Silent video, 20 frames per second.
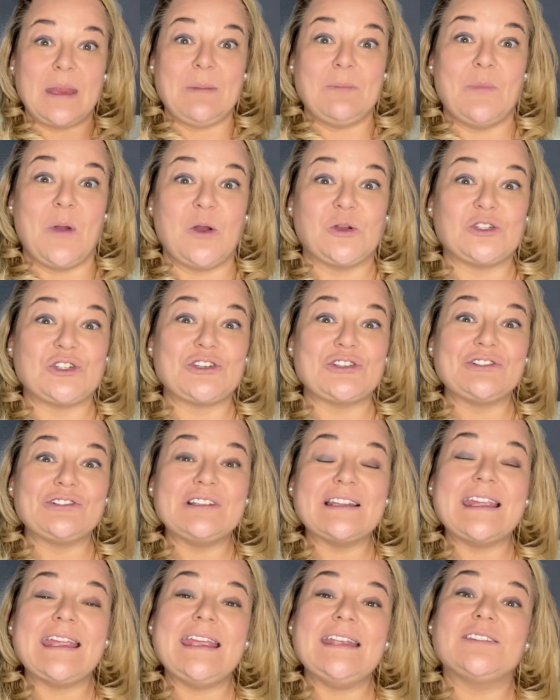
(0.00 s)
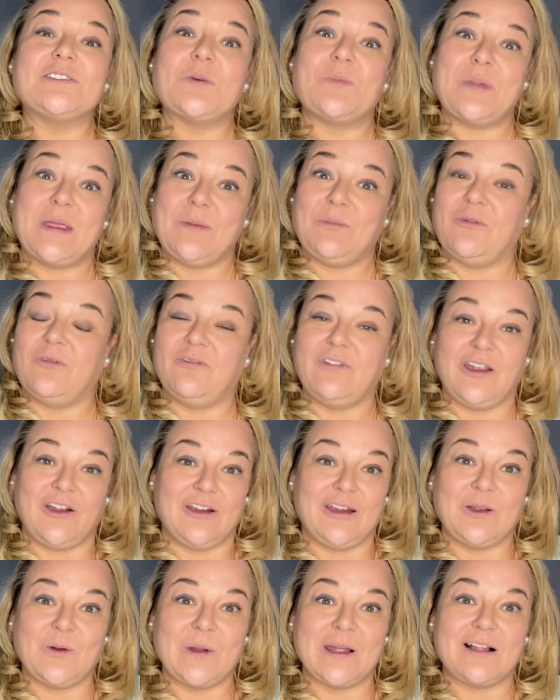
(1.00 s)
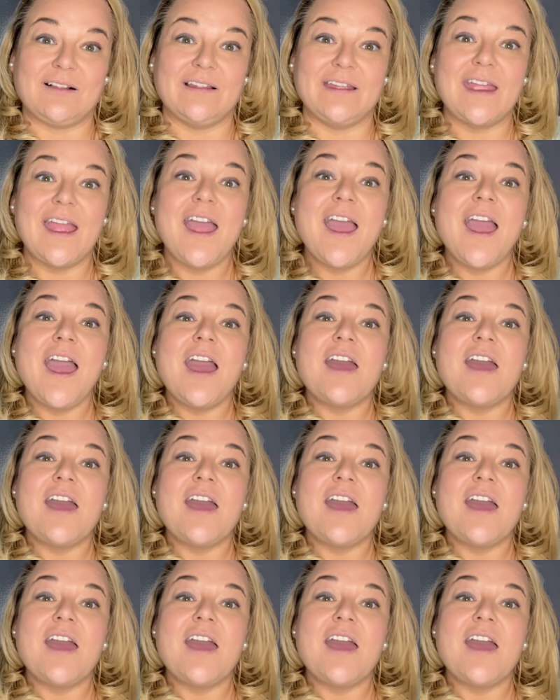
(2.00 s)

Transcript: emotionally to people very quickly.